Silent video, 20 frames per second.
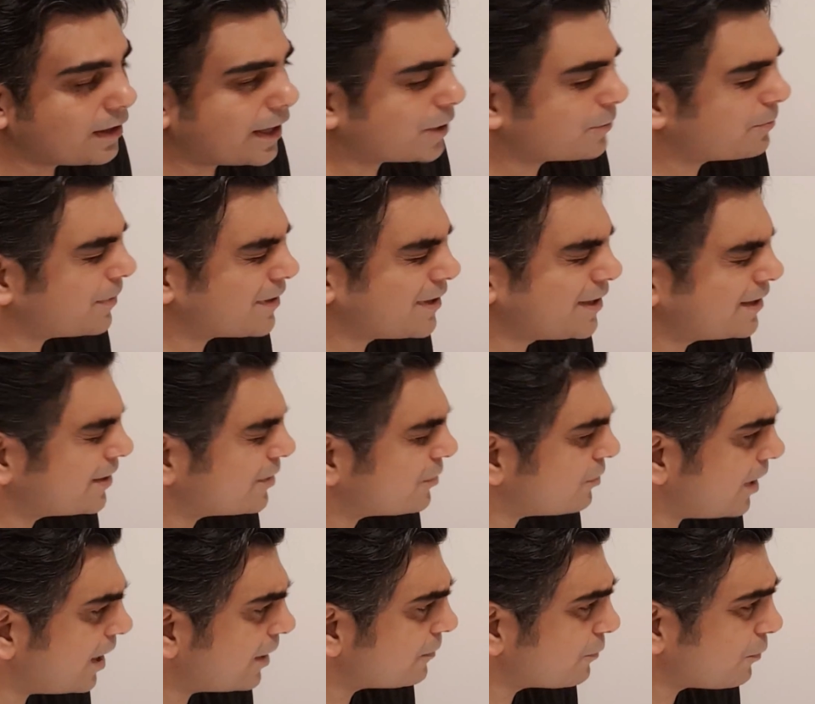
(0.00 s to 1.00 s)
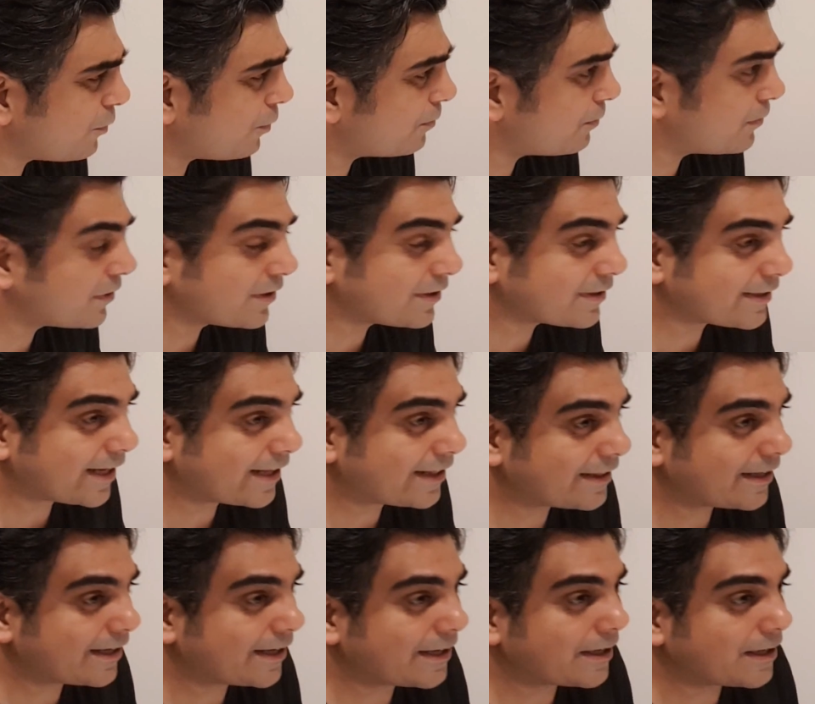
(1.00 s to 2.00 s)
especially the Transformers
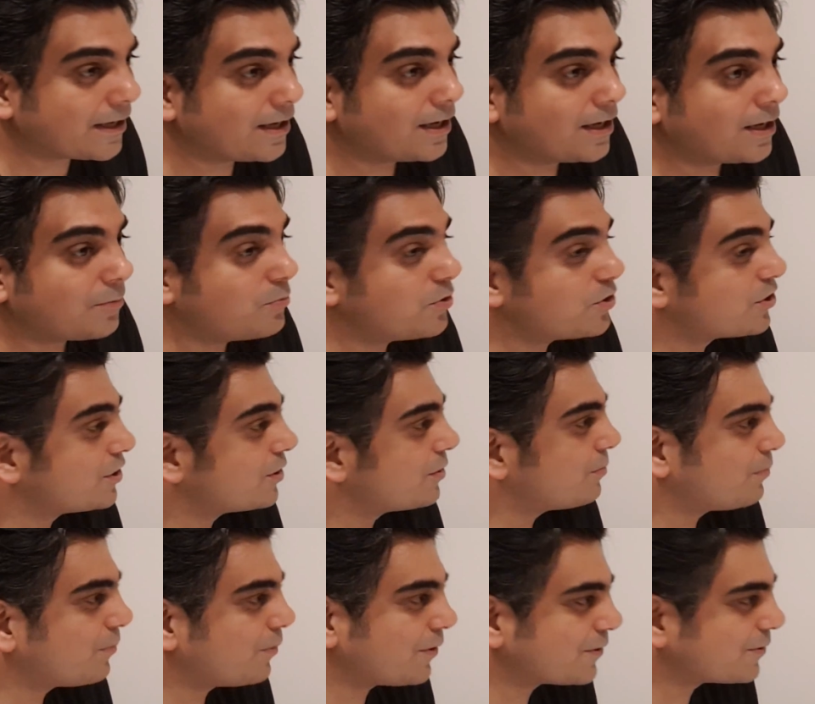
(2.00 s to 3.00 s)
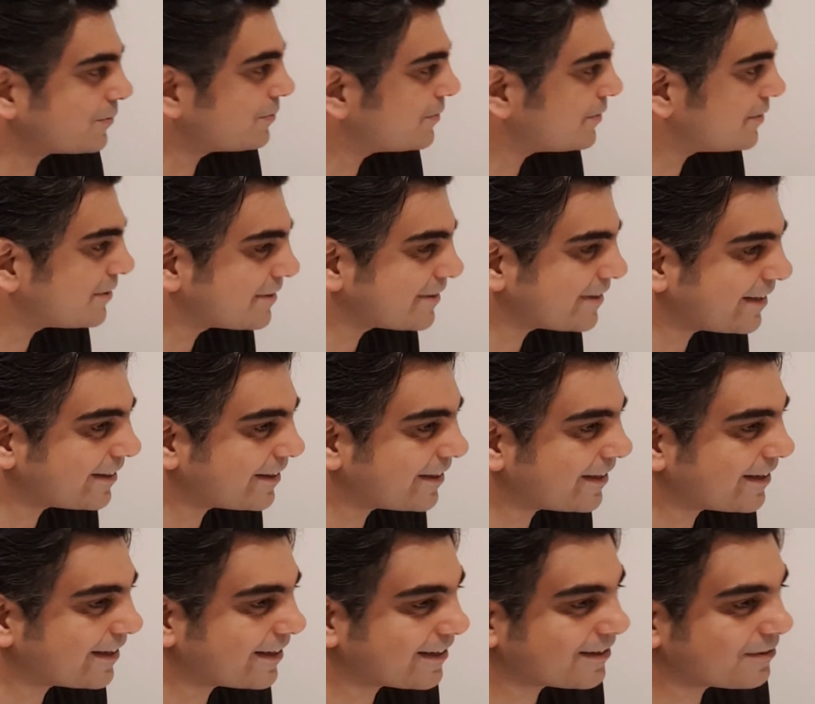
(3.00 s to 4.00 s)
and the Mission Impossibles and
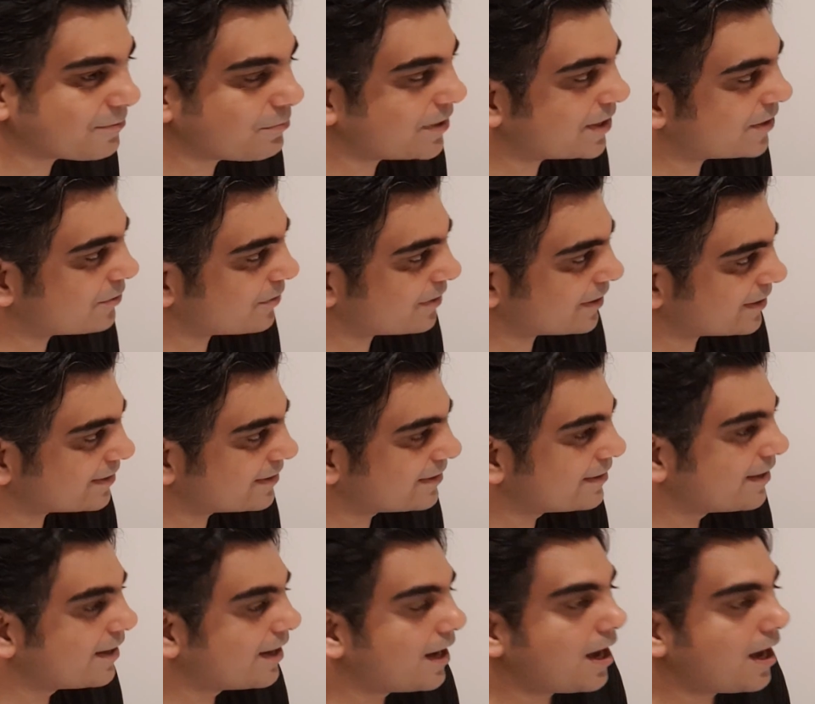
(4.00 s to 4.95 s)
the Matrix.